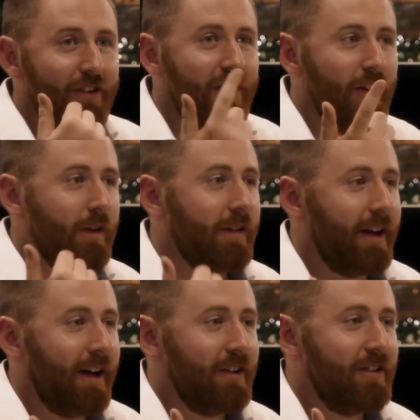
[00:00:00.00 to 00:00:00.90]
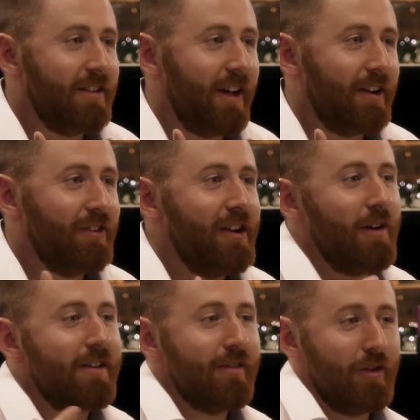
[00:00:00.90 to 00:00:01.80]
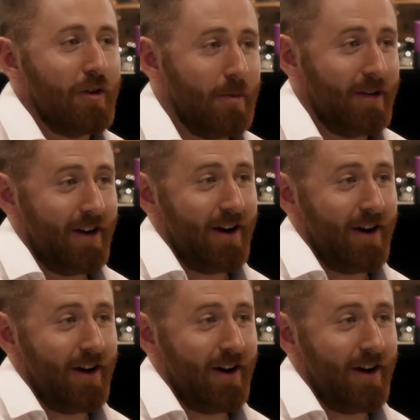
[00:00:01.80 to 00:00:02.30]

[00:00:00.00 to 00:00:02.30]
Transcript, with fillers: she looks at you and she's like, she knows how vulnerable you